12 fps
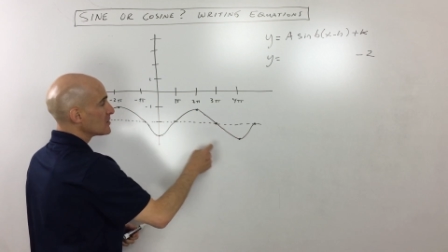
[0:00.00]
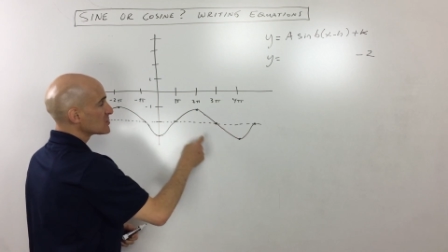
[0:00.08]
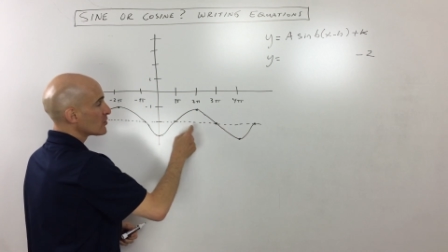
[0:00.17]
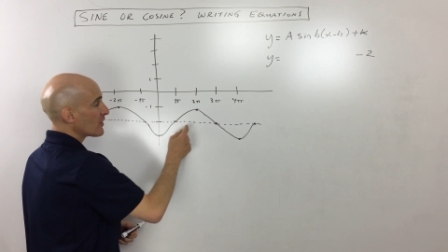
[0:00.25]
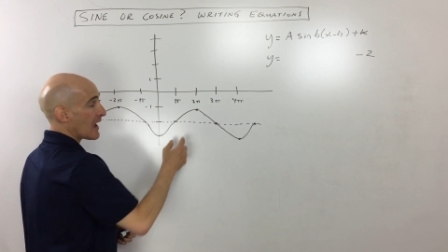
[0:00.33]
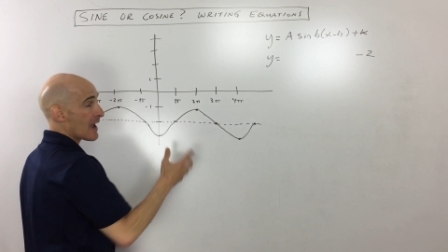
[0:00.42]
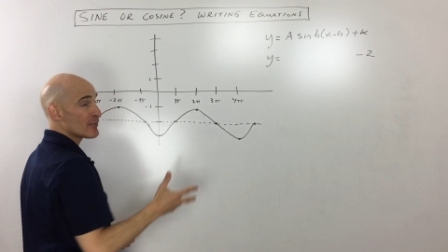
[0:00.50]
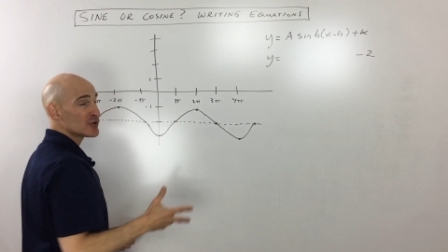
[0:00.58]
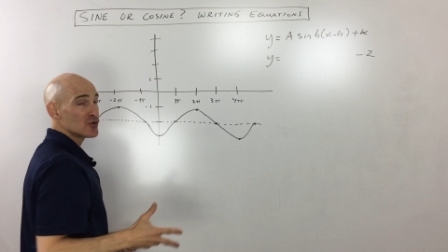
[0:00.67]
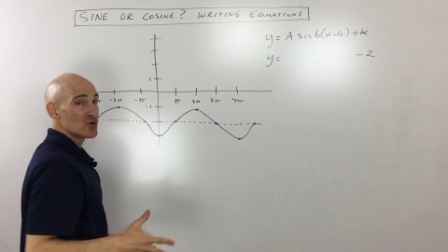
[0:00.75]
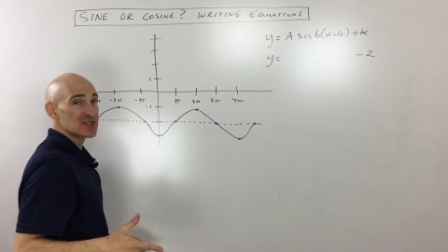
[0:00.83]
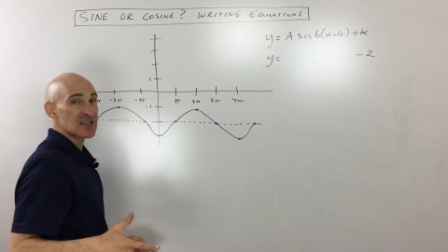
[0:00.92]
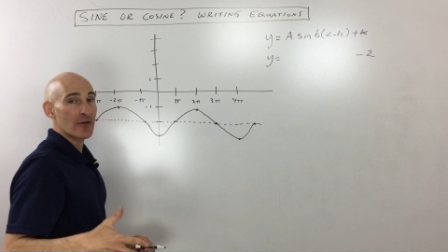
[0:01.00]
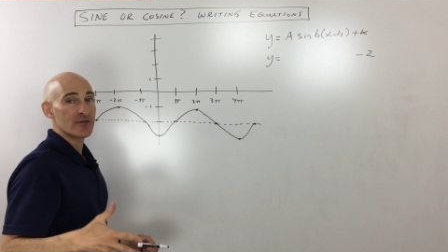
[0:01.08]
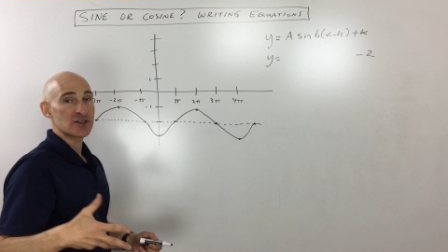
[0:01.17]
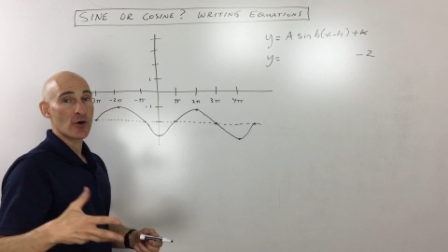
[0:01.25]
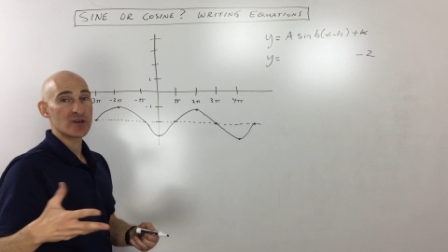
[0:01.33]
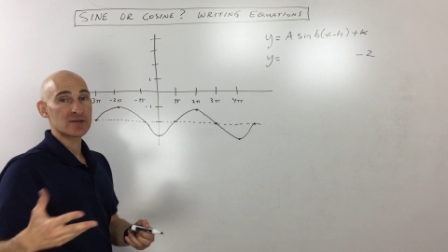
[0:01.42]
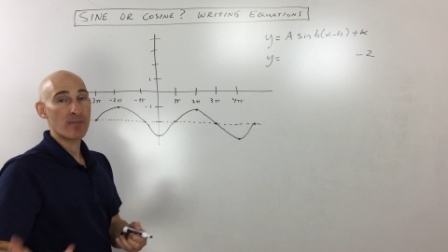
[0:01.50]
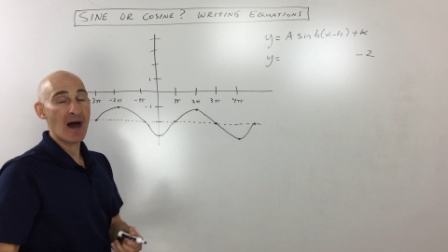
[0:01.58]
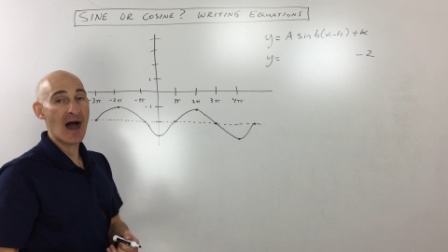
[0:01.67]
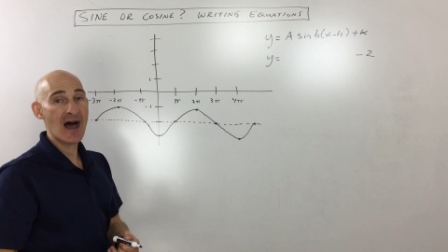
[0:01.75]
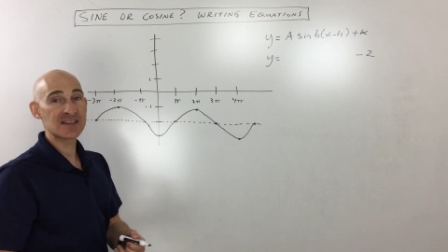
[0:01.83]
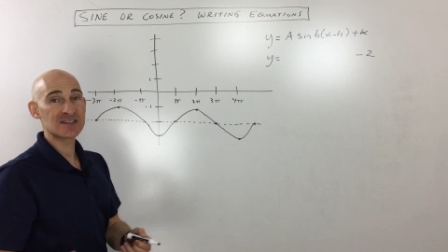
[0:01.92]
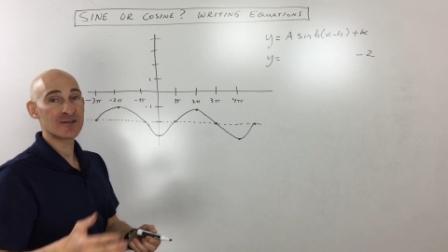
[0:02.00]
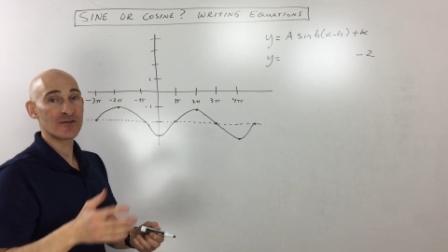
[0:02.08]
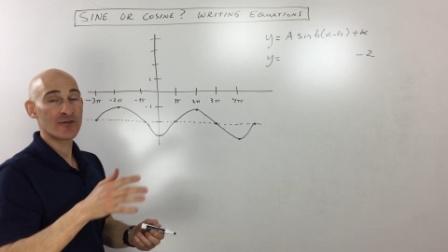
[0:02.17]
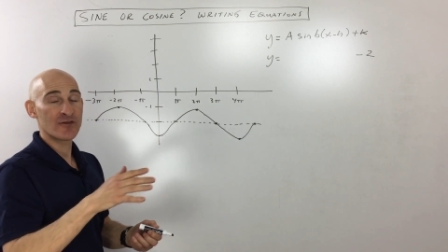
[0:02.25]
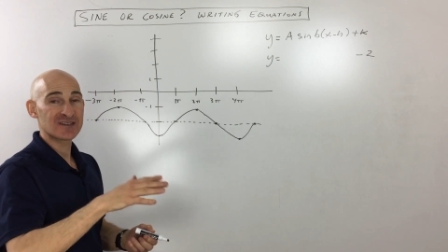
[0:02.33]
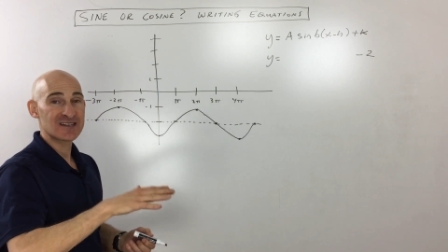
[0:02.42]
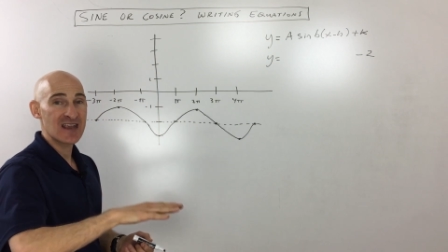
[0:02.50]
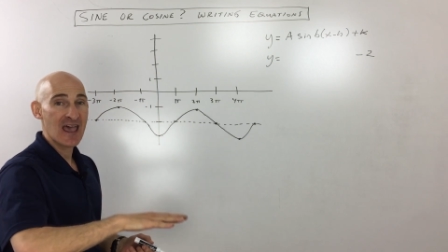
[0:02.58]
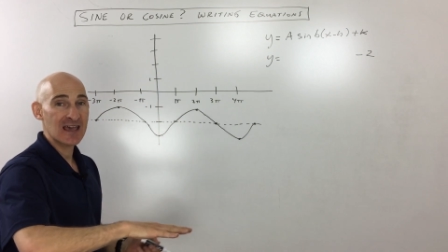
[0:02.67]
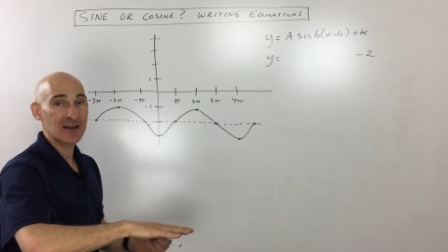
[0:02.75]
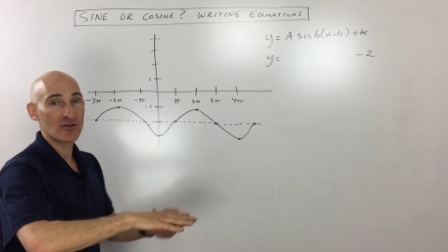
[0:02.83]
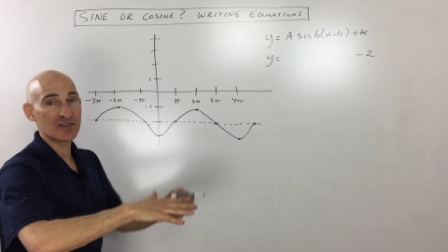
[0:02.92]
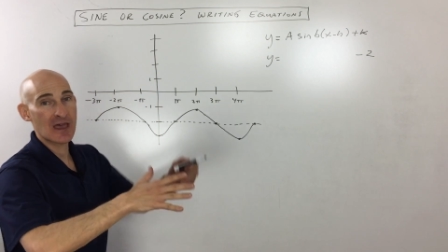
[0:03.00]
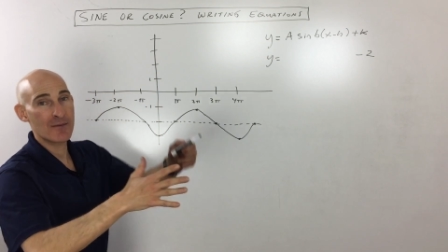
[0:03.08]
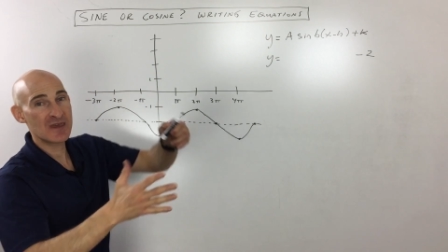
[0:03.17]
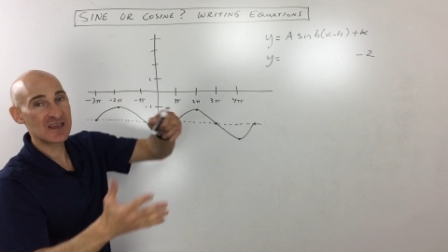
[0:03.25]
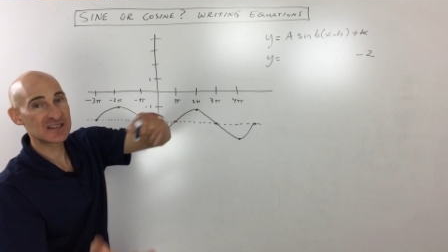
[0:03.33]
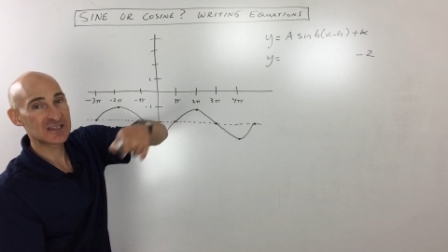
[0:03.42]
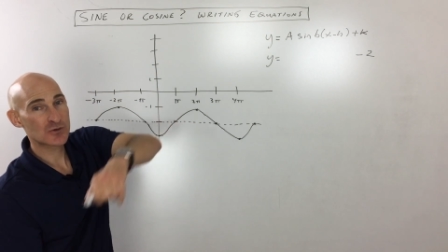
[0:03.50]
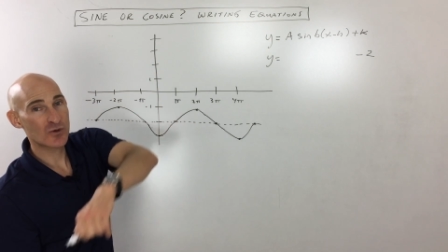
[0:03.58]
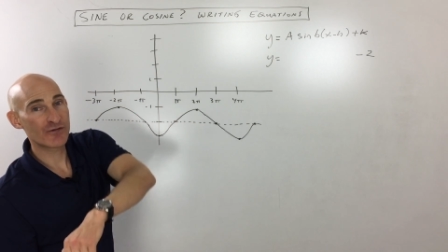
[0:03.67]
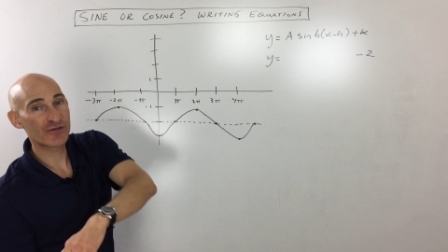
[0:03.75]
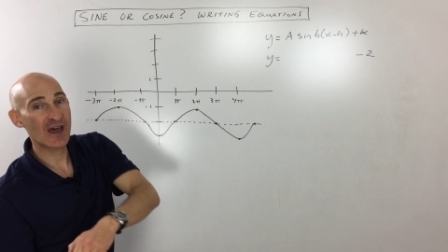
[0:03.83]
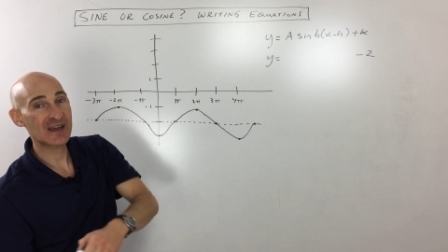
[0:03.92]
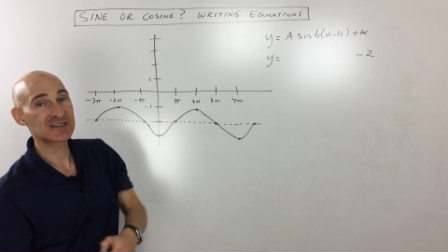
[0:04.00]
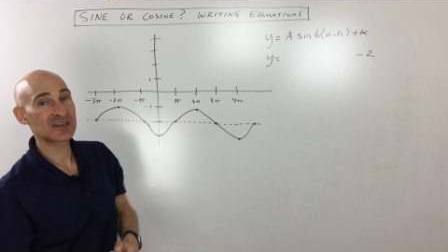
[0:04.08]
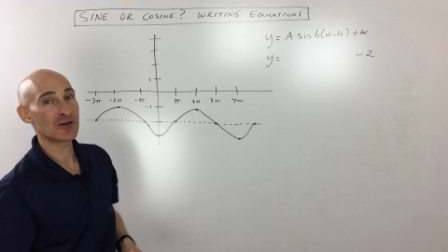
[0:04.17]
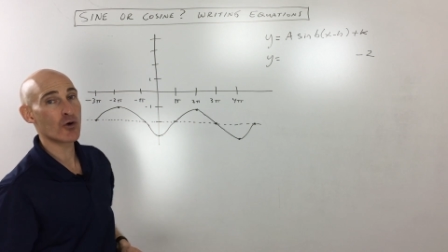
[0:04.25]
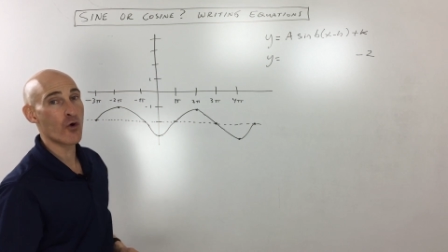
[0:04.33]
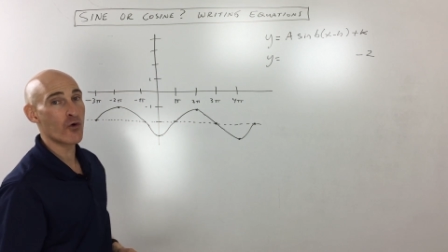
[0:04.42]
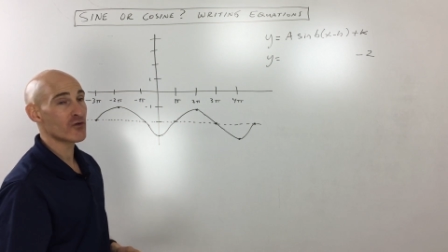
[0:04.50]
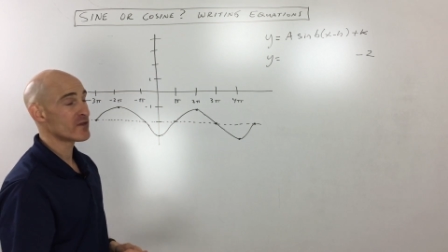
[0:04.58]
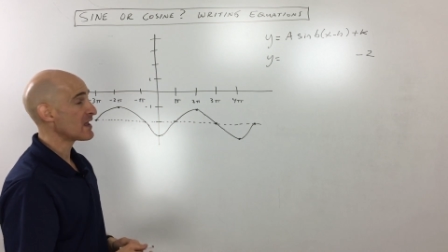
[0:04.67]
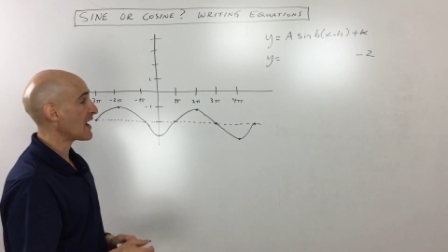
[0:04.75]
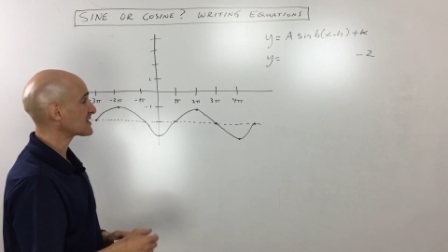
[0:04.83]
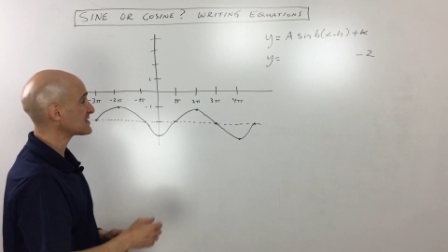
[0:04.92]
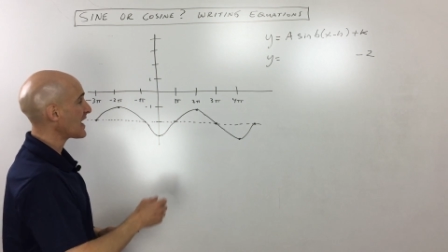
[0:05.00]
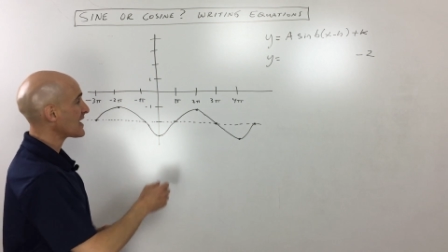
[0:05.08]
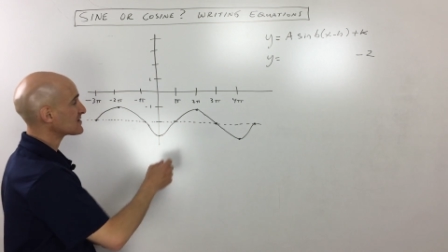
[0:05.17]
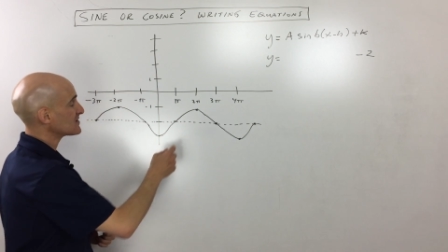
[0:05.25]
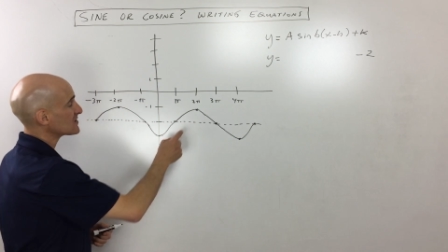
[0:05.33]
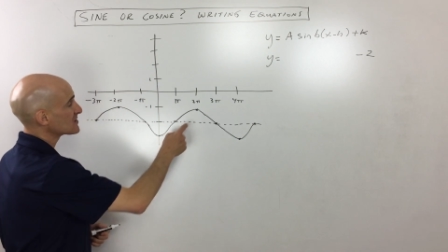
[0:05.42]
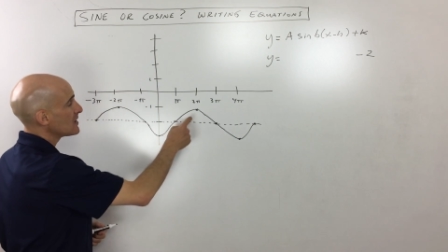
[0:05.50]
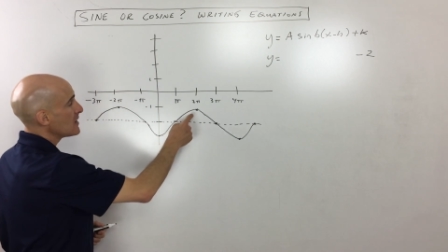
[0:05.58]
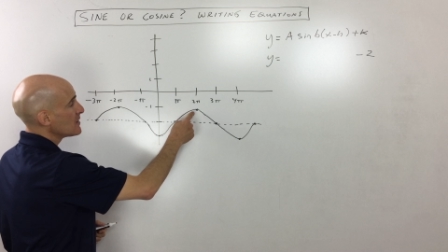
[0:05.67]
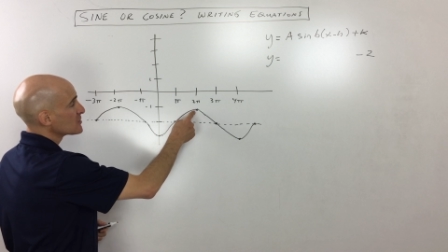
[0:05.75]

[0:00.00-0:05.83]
So the amplitude itself is always positive. If it's negative, what that means is it's reflecting it over the x-axis.